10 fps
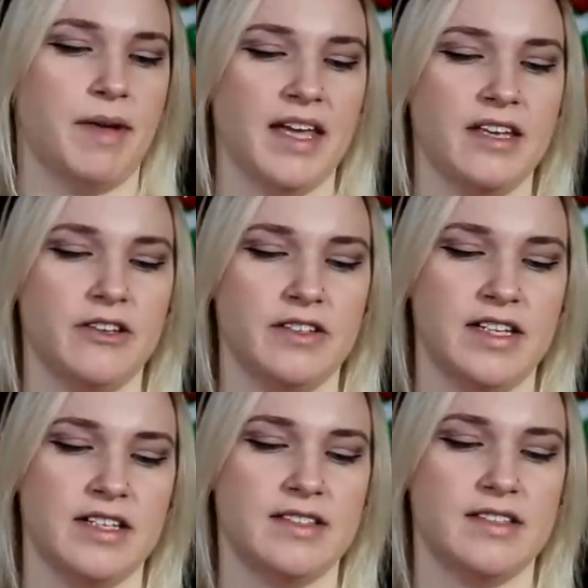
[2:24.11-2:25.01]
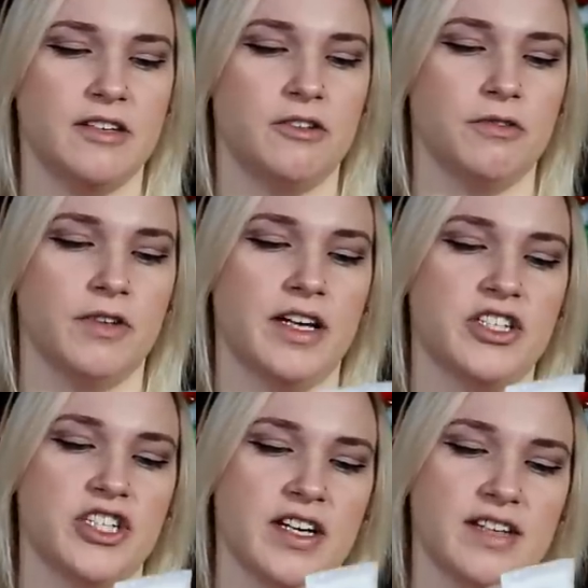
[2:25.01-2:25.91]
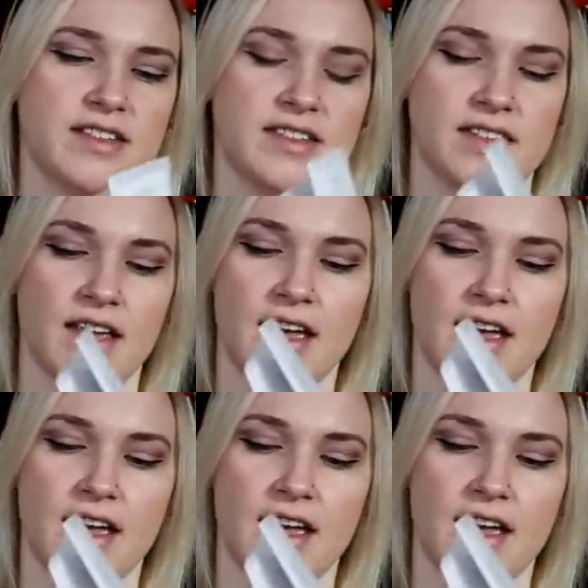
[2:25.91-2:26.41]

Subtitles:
My goodness gracious.